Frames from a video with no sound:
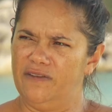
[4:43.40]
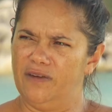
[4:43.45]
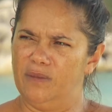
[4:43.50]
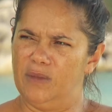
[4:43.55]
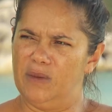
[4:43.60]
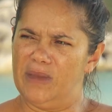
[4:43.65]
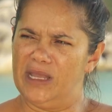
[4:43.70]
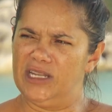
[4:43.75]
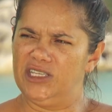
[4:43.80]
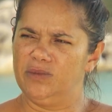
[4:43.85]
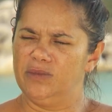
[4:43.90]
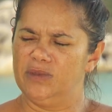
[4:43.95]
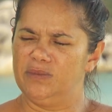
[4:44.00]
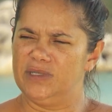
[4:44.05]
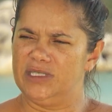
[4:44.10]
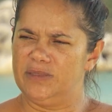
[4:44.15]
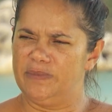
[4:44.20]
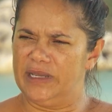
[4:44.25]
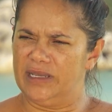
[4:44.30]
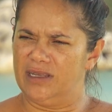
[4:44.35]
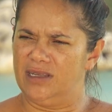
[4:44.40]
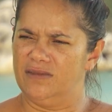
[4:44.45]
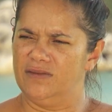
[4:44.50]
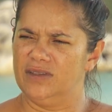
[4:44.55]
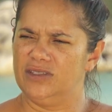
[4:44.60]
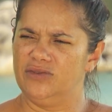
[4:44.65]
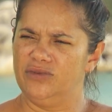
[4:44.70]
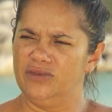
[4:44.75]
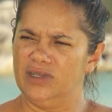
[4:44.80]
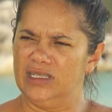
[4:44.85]
From a management perspective,
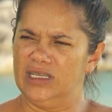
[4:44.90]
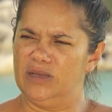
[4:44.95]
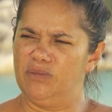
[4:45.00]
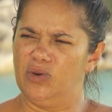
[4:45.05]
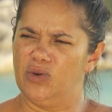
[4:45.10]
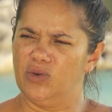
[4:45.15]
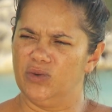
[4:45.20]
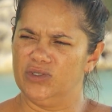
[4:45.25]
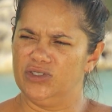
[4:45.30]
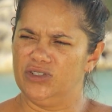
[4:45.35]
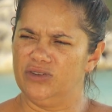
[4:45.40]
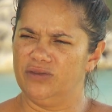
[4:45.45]
it's really important